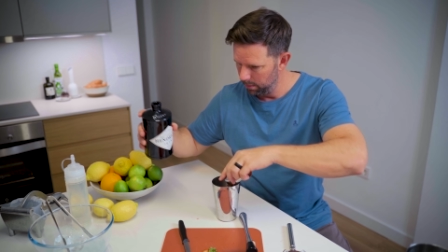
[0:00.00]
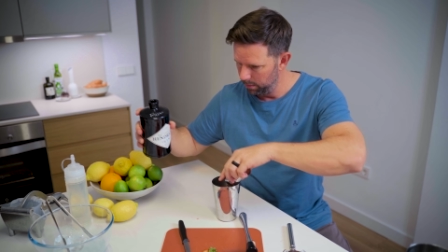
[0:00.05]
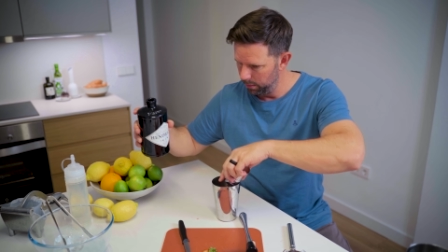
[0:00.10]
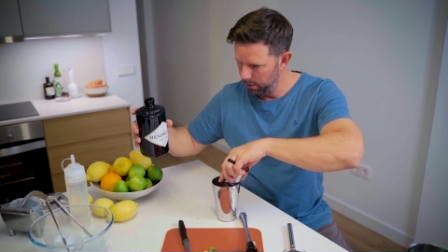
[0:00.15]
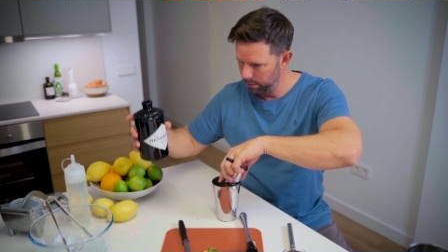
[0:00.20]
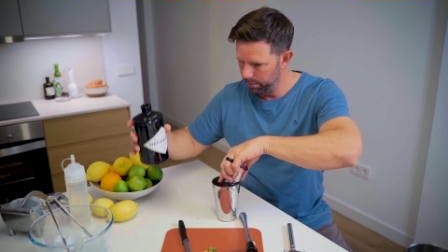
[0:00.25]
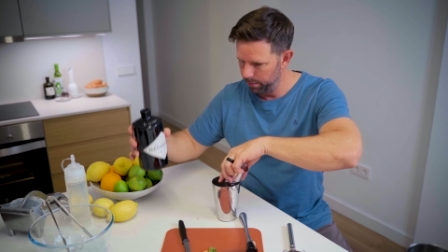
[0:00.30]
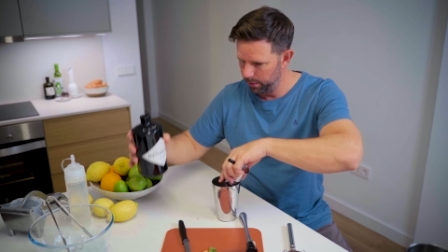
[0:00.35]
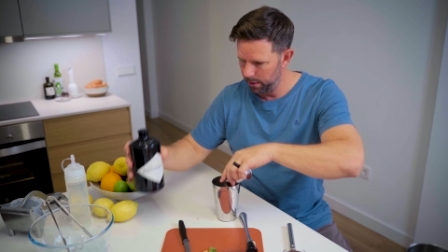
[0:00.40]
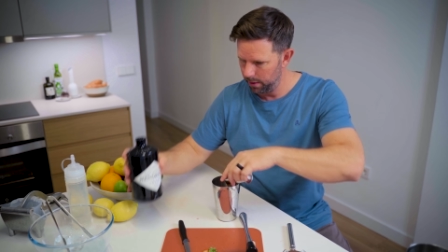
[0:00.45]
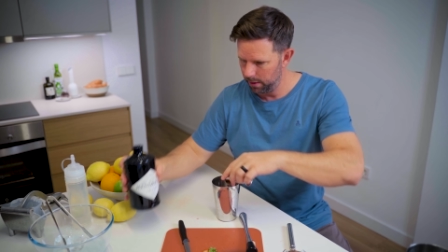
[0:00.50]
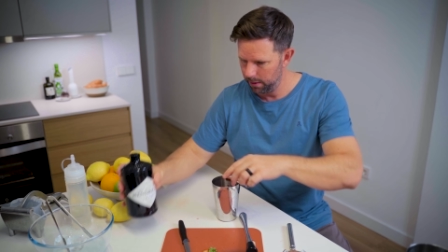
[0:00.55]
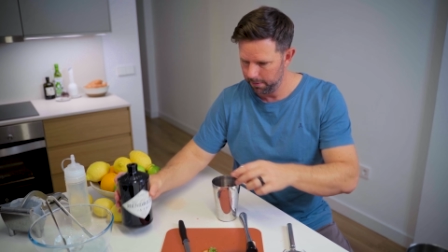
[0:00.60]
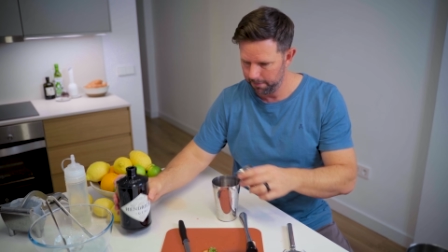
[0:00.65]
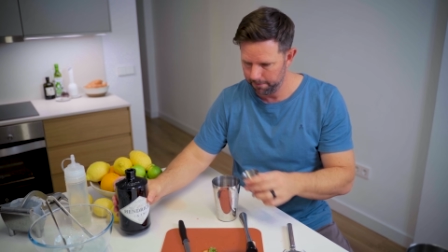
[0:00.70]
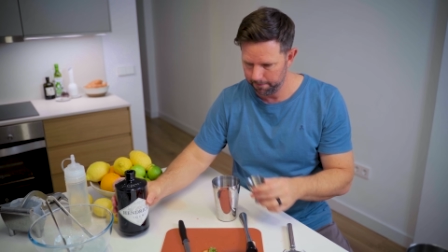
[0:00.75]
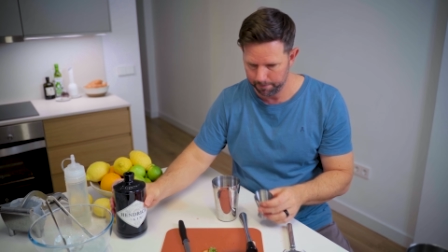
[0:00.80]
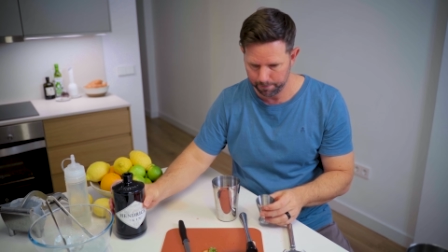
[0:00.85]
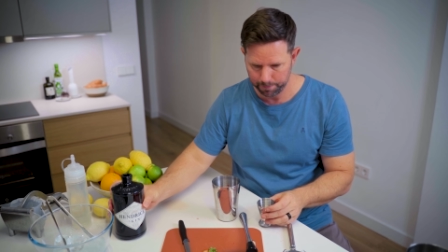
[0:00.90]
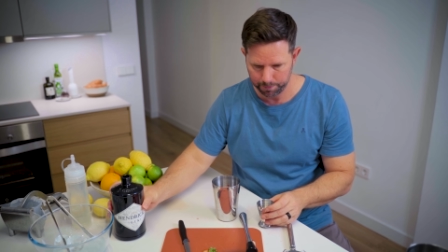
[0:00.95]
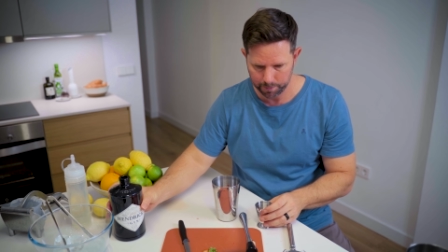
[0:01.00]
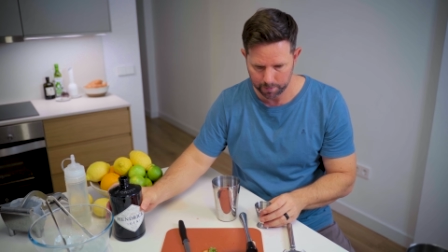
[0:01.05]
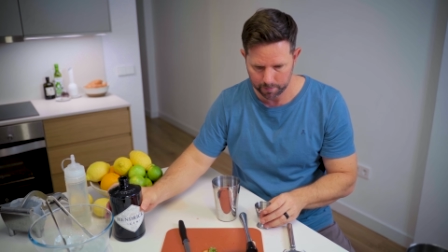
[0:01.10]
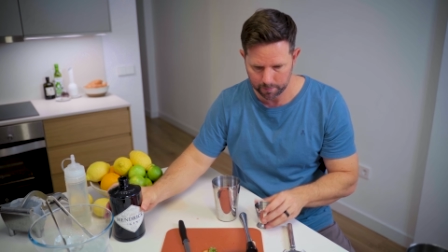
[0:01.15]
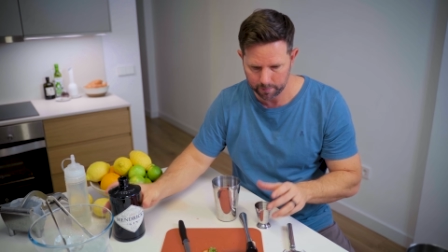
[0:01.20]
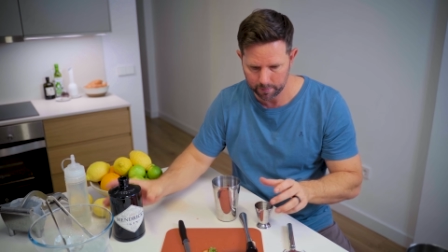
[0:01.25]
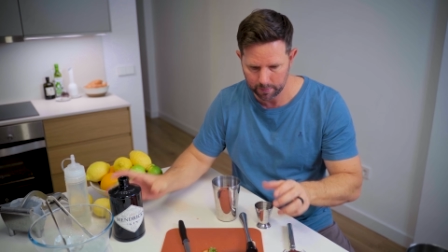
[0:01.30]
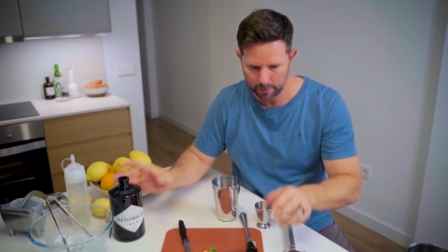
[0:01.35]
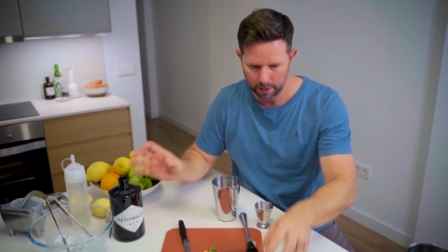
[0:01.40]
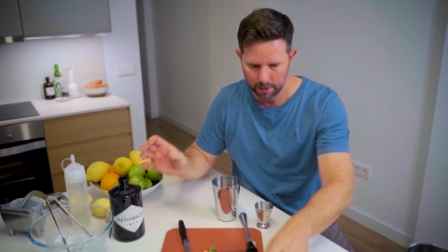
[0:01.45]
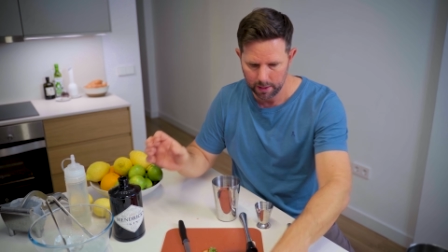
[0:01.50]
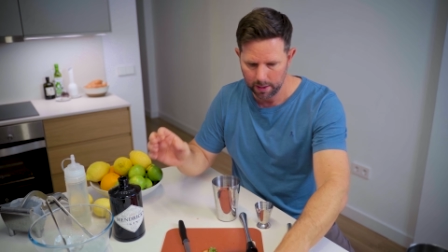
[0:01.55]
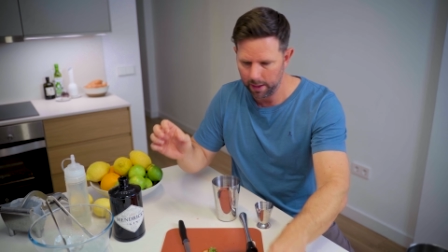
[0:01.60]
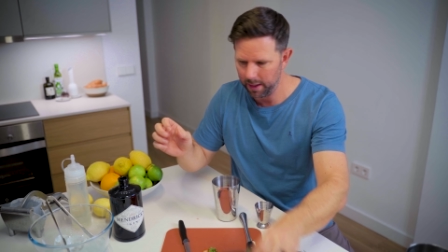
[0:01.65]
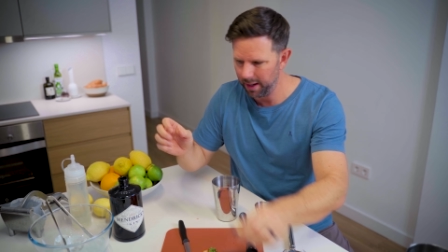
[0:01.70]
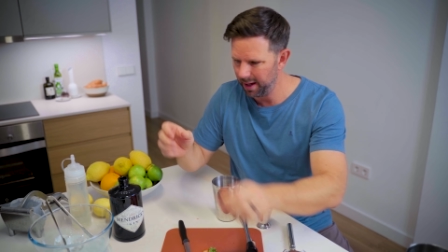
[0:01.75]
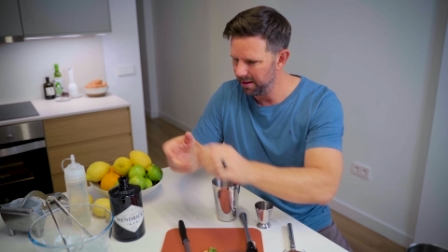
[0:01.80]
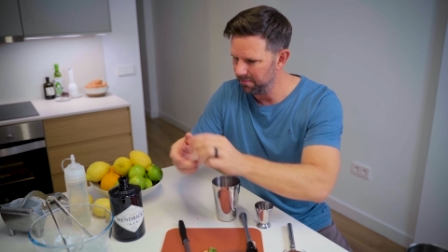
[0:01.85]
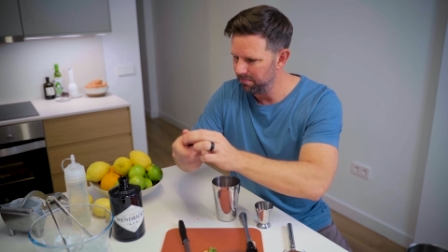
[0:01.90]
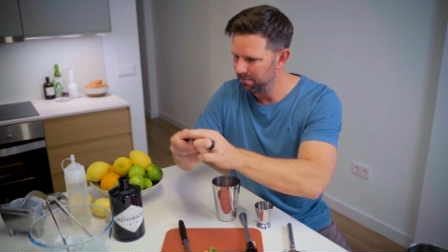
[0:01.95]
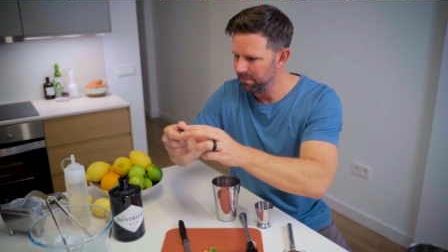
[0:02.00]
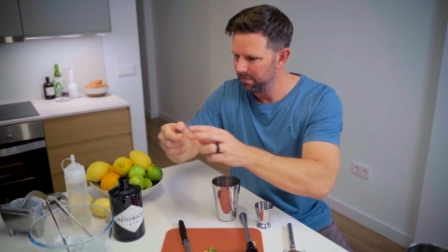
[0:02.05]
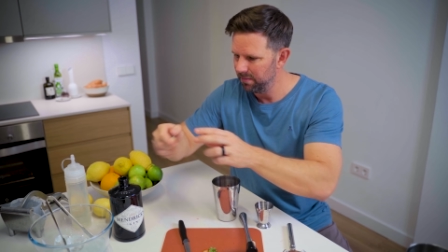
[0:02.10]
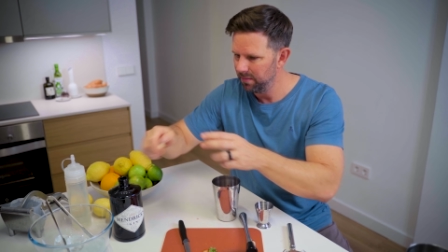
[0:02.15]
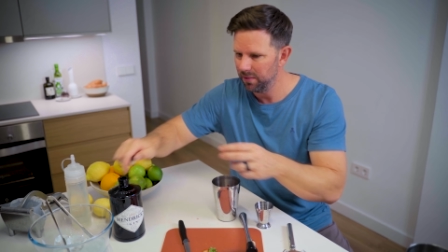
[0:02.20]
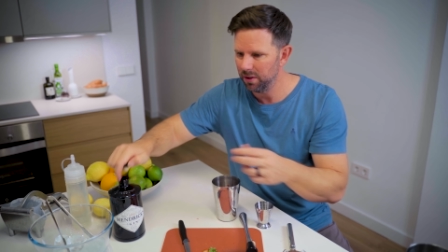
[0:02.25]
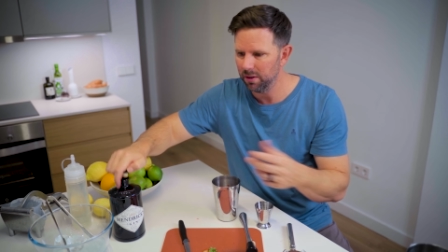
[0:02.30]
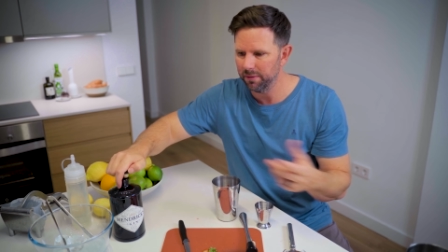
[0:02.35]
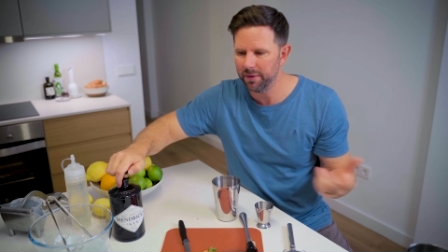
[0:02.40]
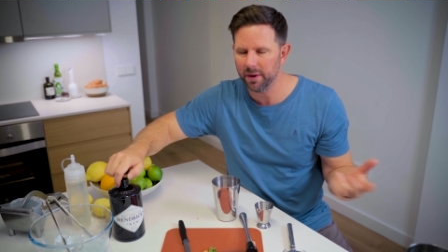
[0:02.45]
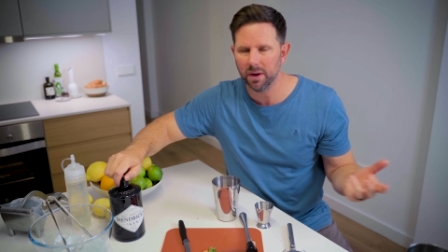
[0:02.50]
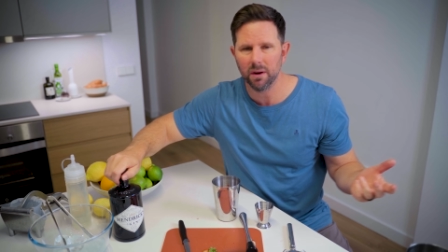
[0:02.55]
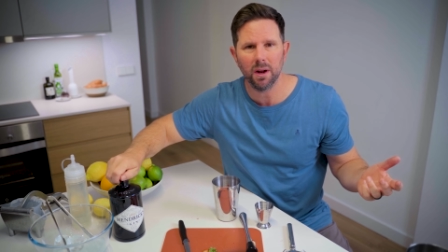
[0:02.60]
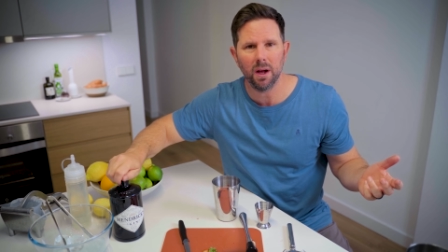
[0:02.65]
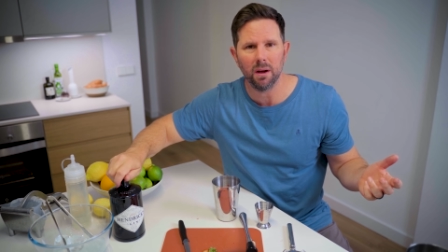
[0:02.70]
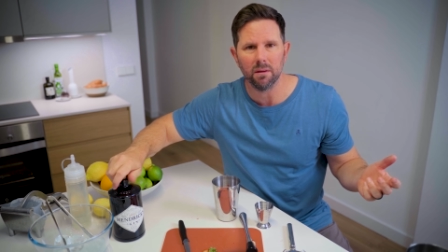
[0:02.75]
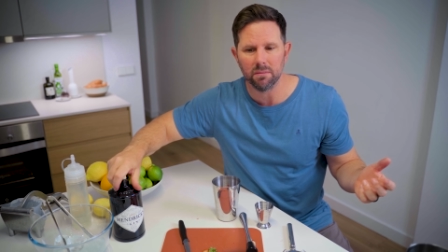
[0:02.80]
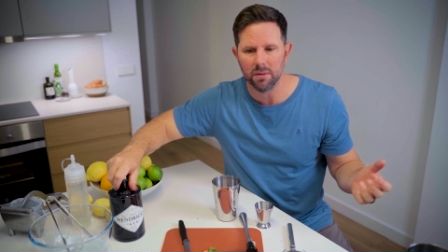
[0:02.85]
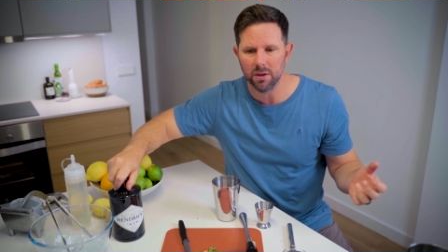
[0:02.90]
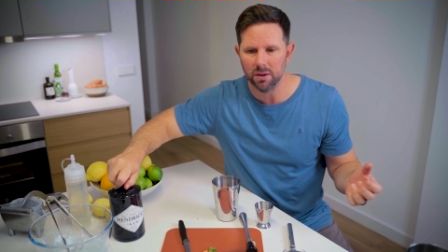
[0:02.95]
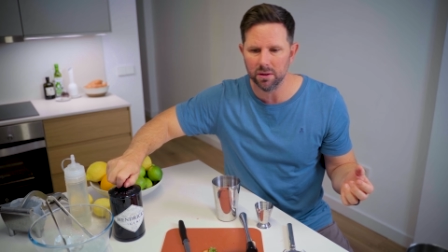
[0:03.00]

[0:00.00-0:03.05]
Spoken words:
Oop. And again, you'll figure it out.